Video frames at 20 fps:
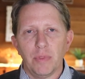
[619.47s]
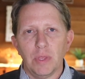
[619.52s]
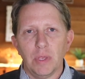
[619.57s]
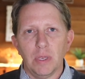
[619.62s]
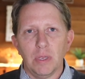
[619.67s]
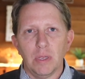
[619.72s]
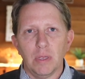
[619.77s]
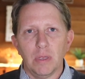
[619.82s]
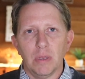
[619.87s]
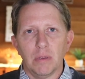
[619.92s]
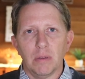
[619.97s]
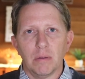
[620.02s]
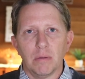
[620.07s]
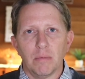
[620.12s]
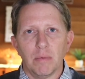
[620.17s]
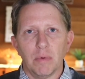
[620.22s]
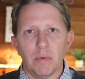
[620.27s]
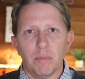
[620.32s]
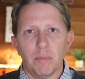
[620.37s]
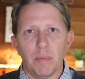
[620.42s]
the,
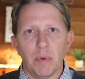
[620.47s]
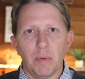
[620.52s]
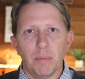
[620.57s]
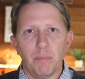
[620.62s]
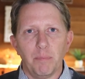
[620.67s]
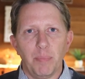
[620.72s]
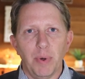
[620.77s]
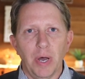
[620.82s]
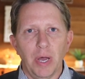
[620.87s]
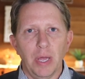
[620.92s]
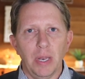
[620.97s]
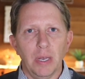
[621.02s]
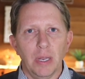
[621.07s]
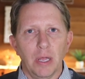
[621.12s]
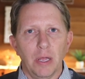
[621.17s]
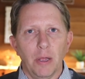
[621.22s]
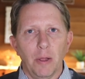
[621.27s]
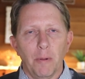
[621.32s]
uh, but